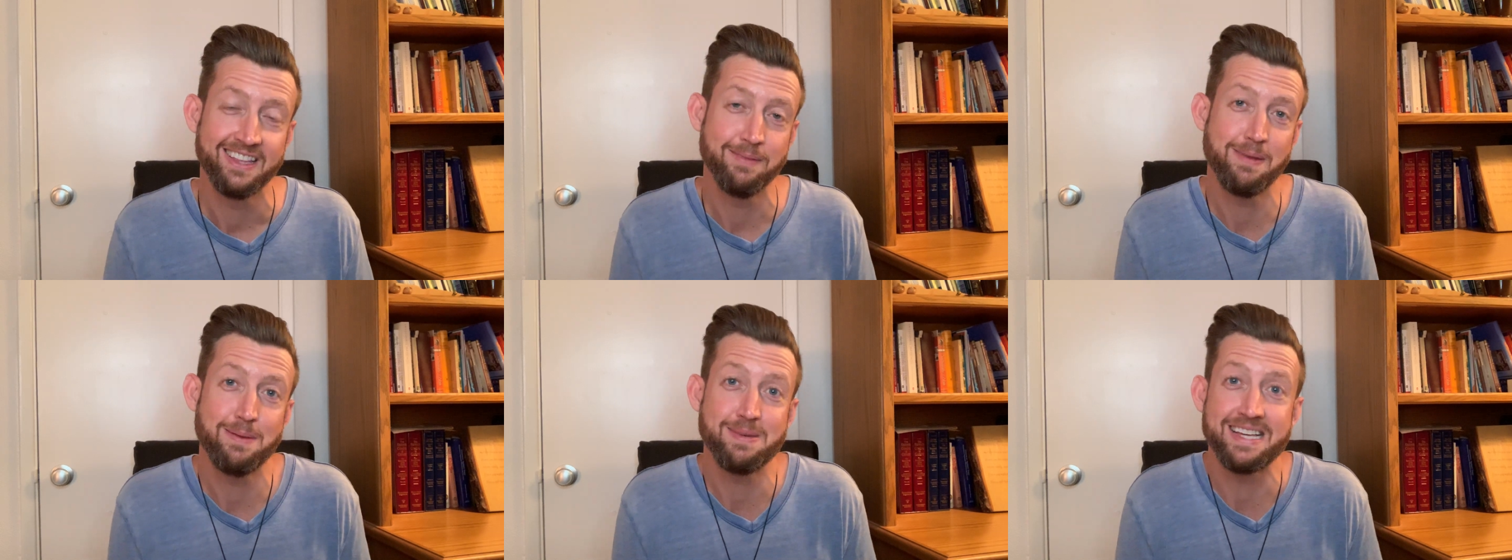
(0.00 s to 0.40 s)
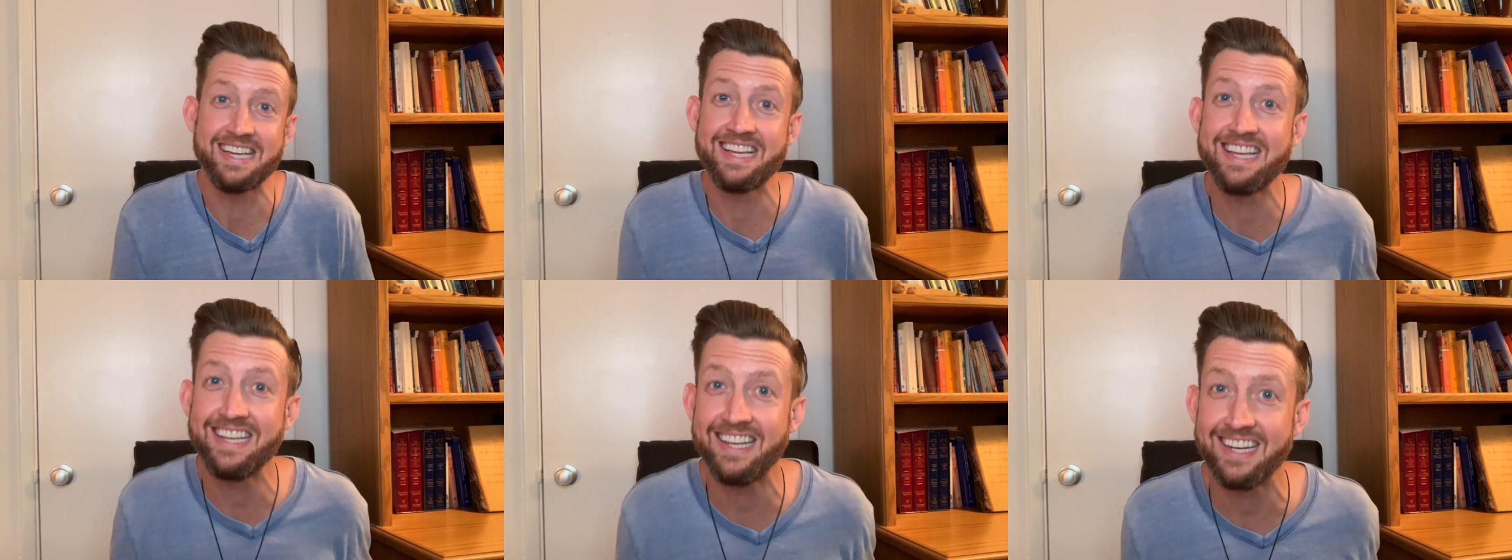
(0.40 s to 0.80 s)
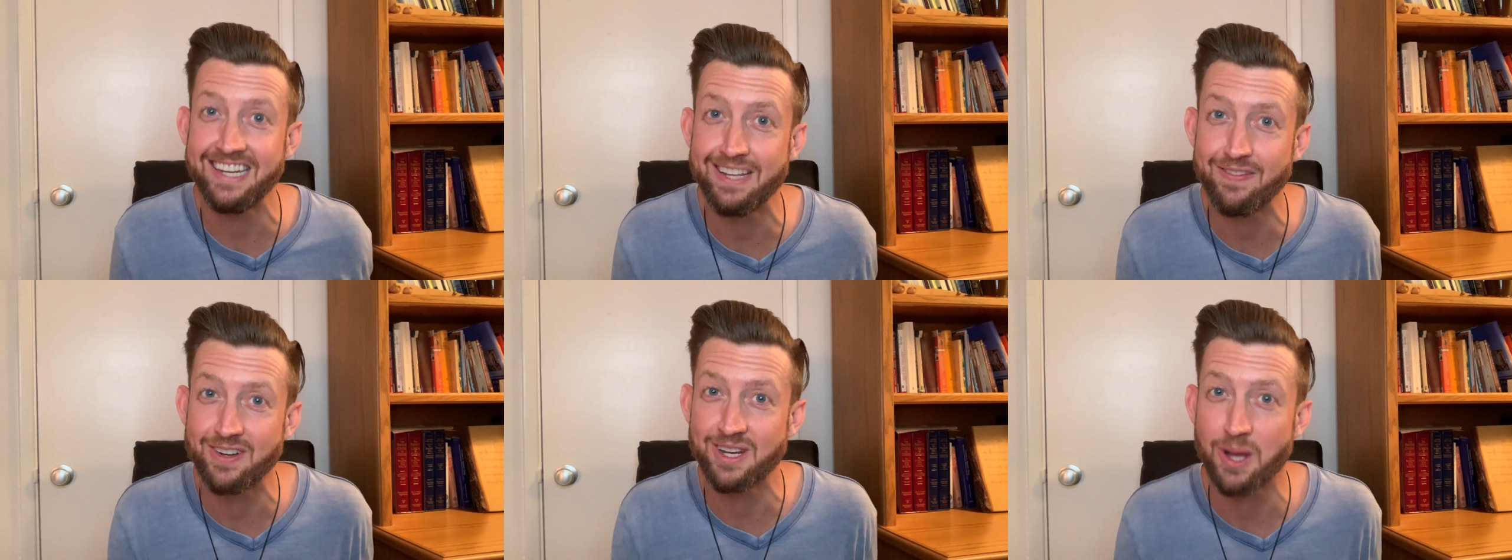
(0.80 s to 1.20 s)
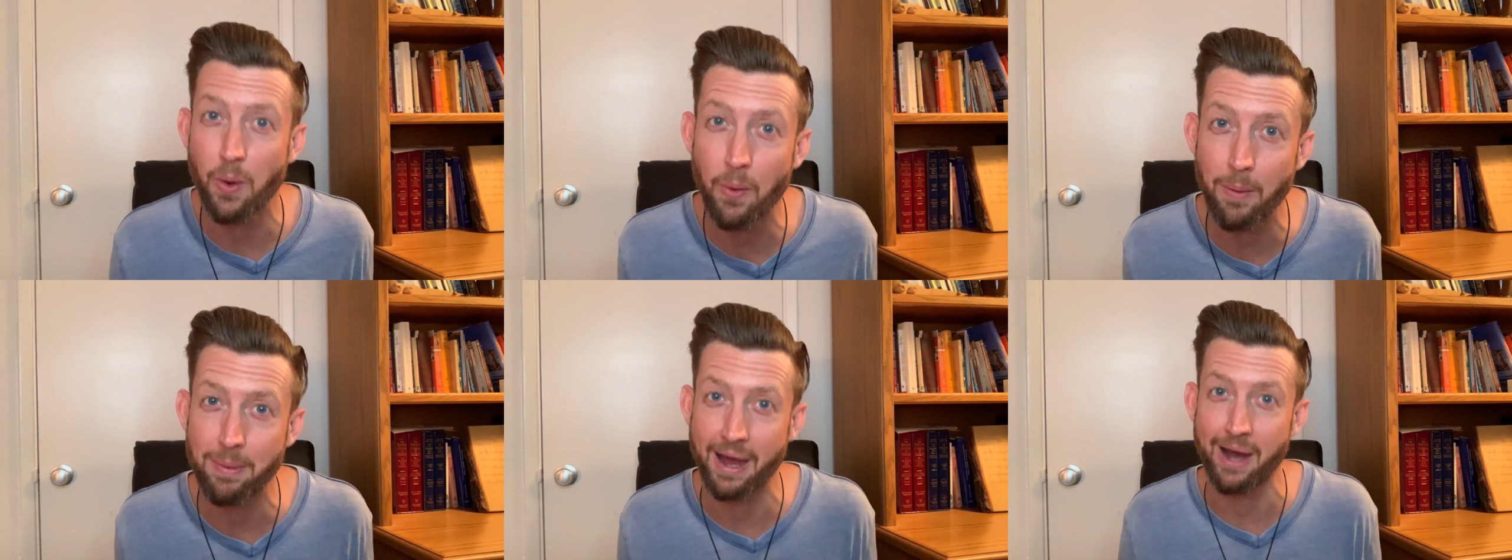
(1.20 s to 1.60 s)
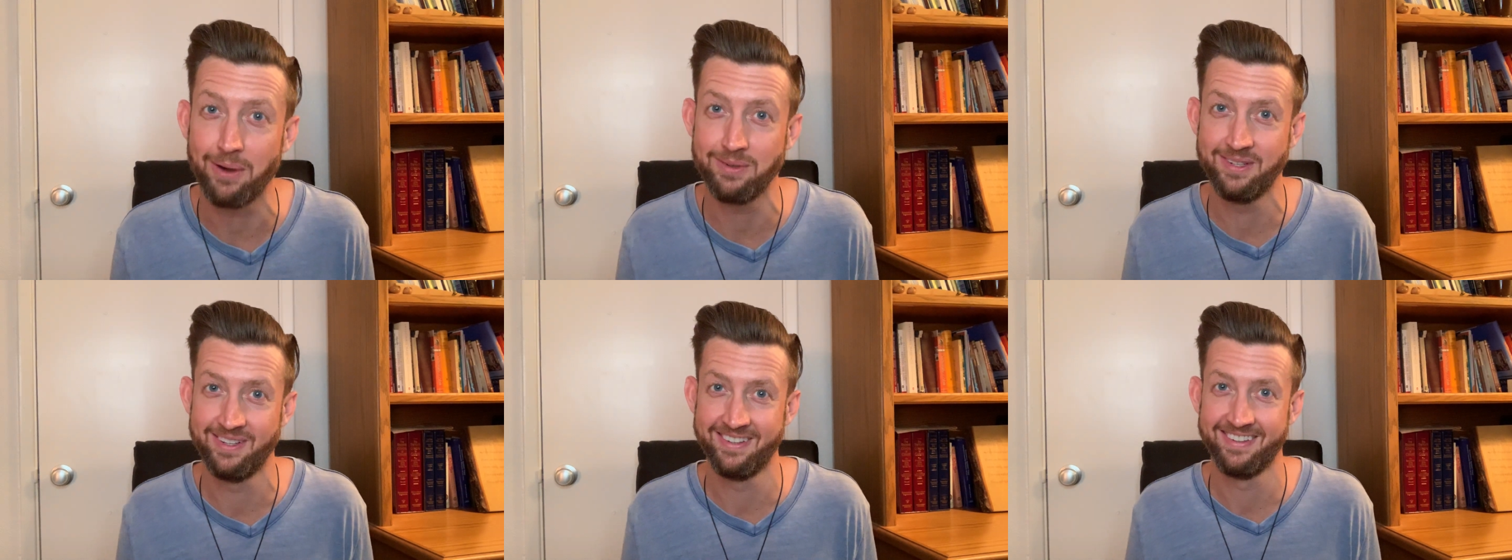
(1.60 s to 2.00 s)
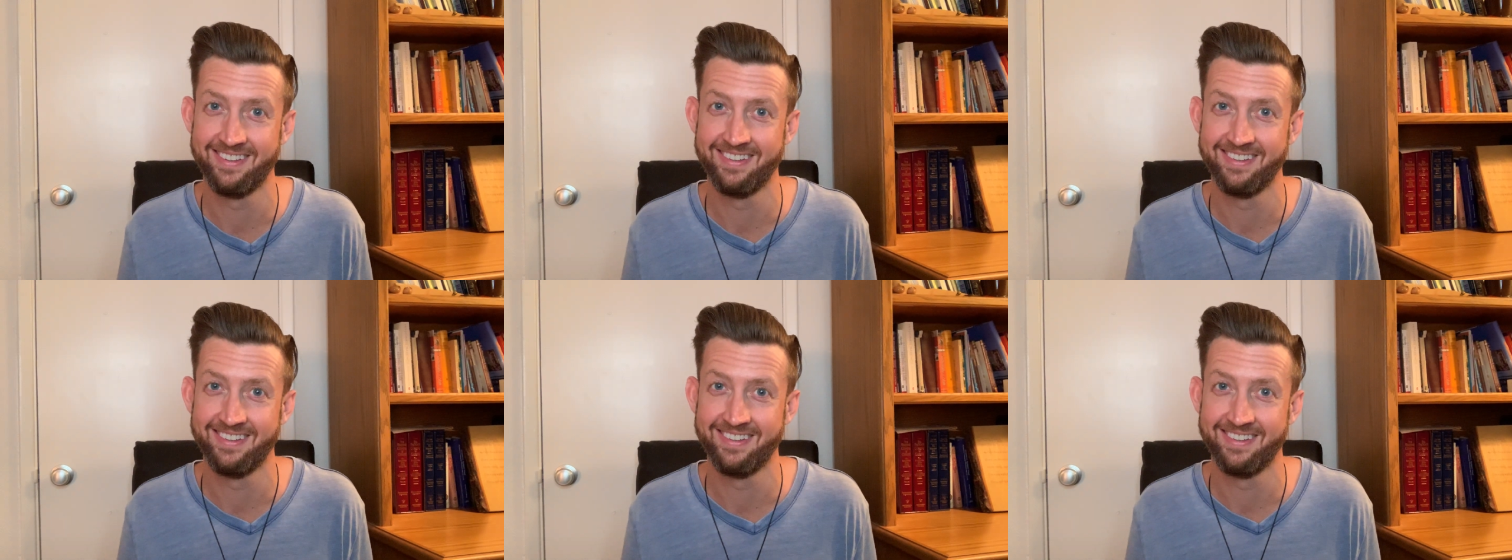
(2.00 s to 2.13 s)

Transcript: that maybe he didn't even know about.